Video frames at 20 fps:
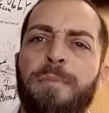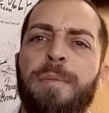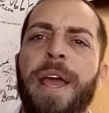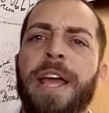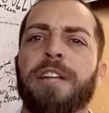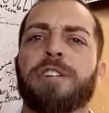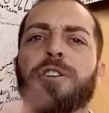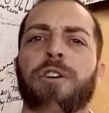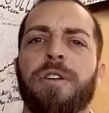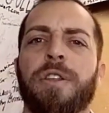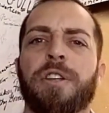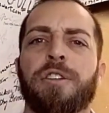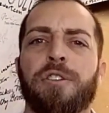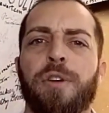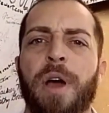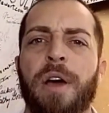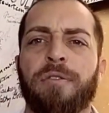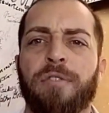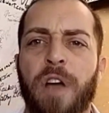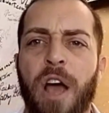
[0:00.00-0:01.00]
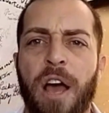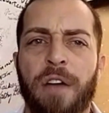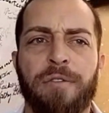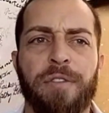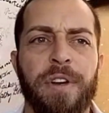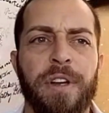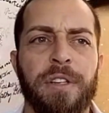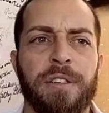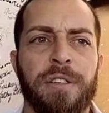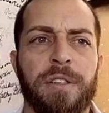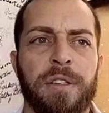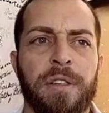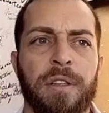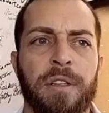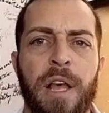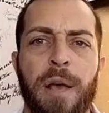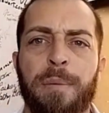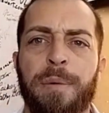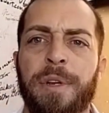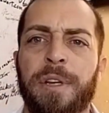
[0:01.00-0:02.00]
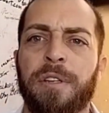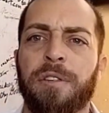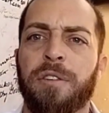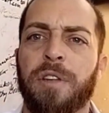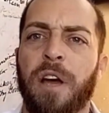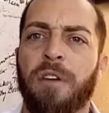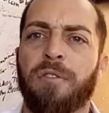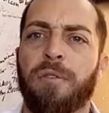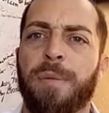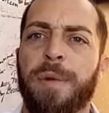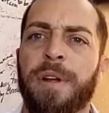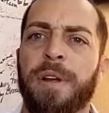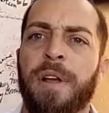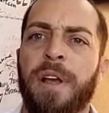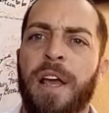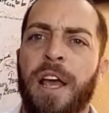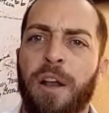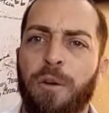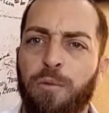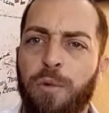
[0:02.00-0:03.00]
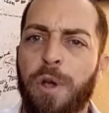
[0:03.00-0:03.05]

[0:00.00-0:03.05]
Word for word: and make sure that you have confidence in the Lebanese government.